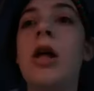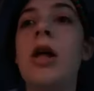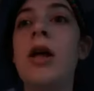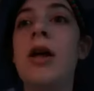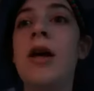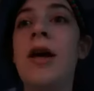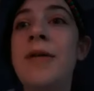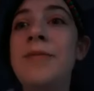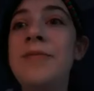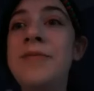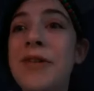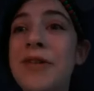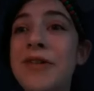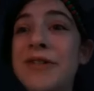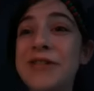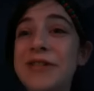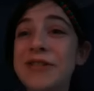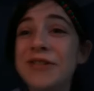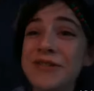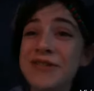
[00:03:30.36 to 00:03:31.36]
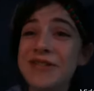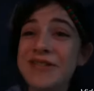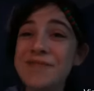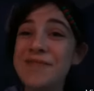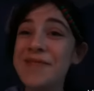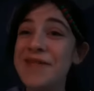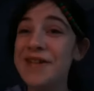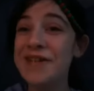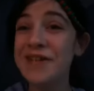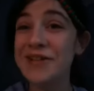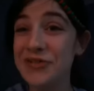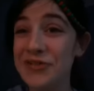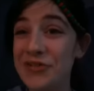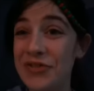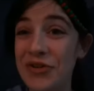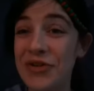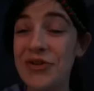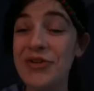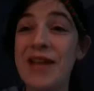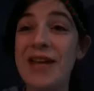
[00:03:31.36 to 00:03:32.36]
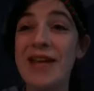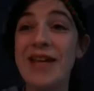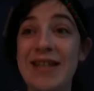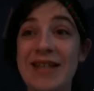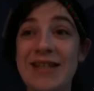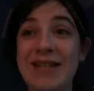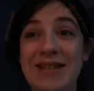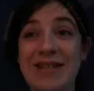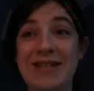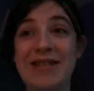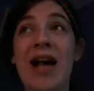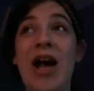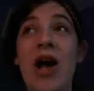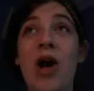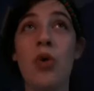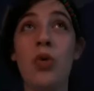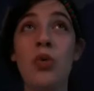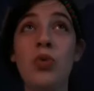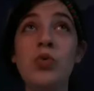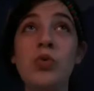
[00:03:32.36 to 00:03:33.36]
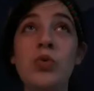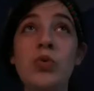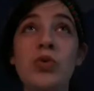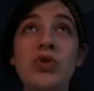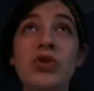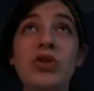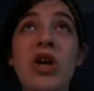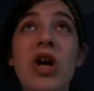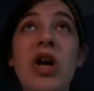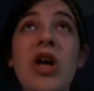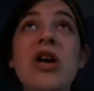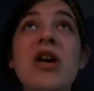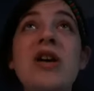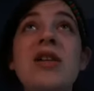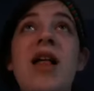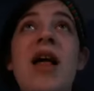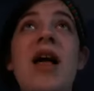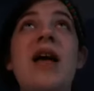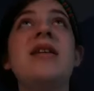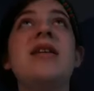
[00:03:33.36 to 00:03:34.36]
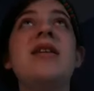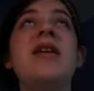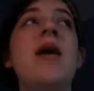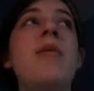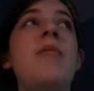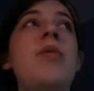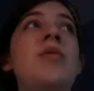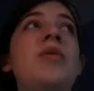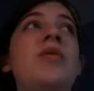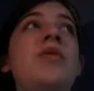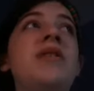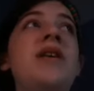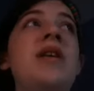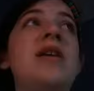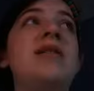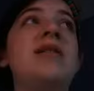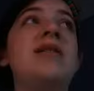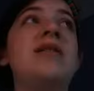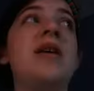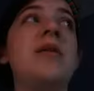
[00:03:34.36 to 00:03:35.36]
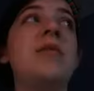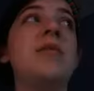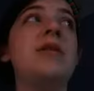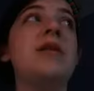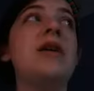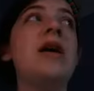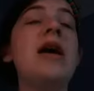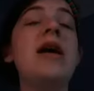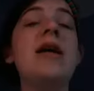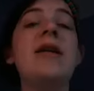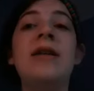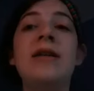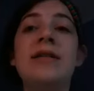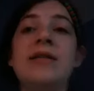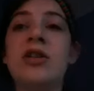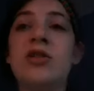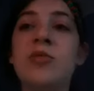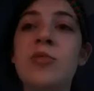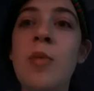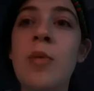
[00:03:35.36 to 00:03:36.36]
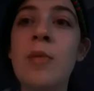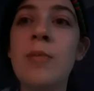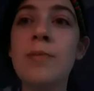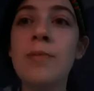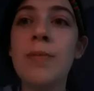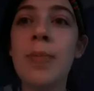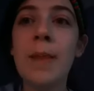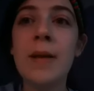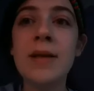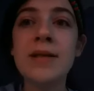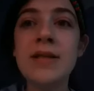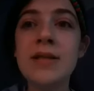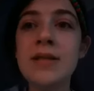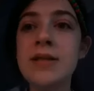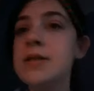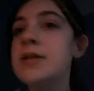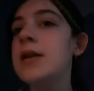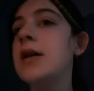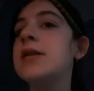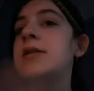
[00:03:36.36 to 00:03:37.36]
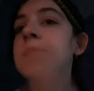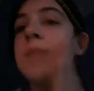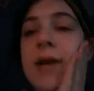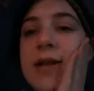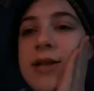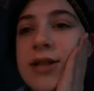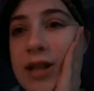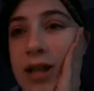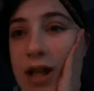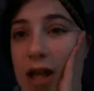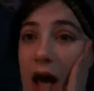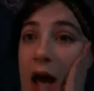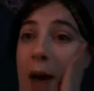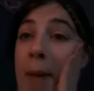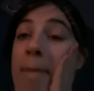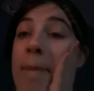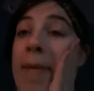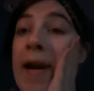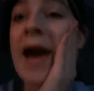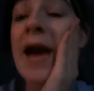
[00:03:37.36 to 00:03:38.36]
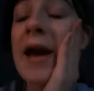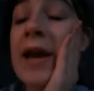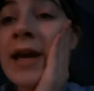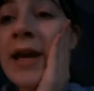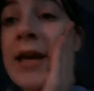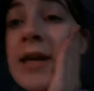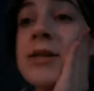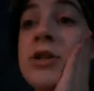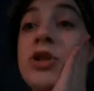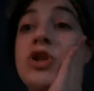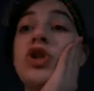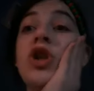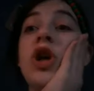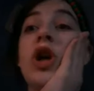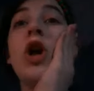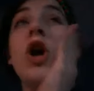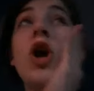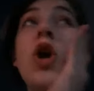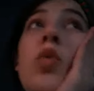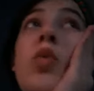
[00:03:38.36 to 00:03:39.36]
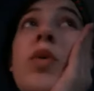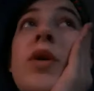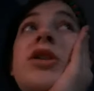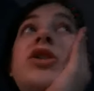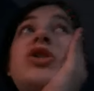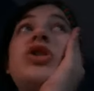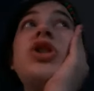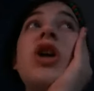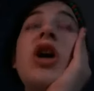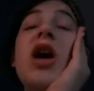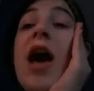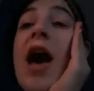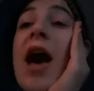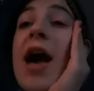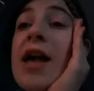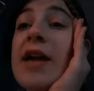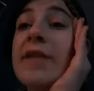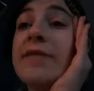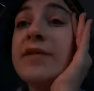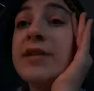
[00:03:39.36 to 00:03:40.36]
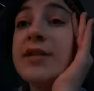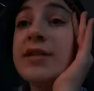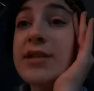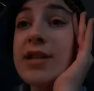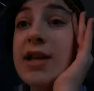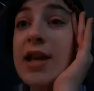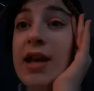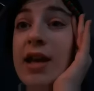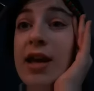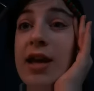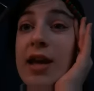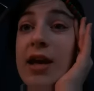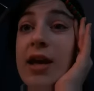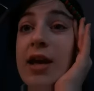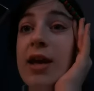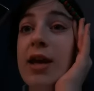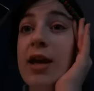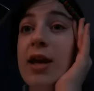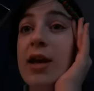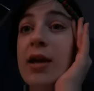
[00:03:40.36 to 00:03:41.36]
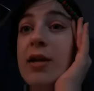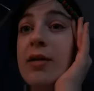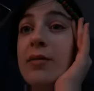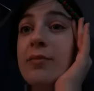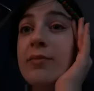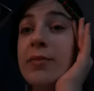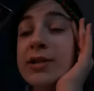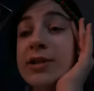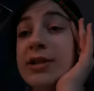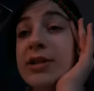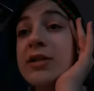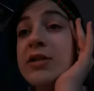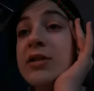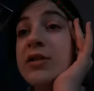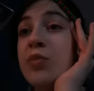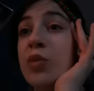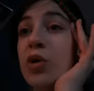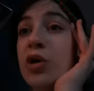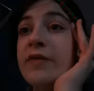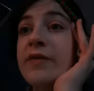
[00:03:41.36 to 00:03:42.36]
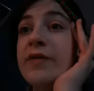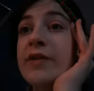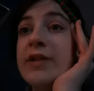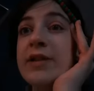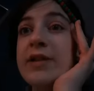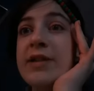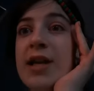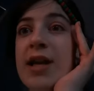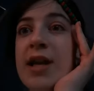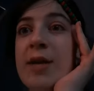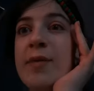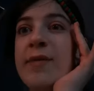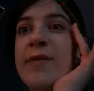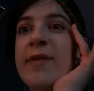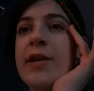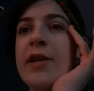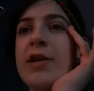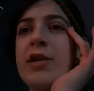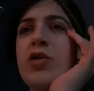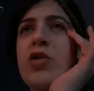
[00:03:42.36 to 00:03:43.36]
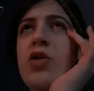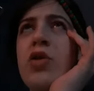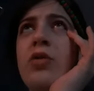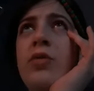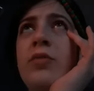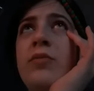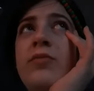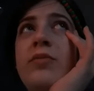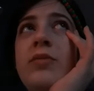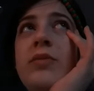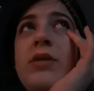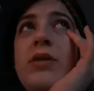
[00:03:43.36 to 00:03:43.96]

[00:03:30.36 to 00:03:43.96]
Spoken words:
I'm not used to being alone like in this house. Like, yeah, people say it's the same as next house, but my sister's expecting a package, which I have to say my sister's boyfriend's name if it comes.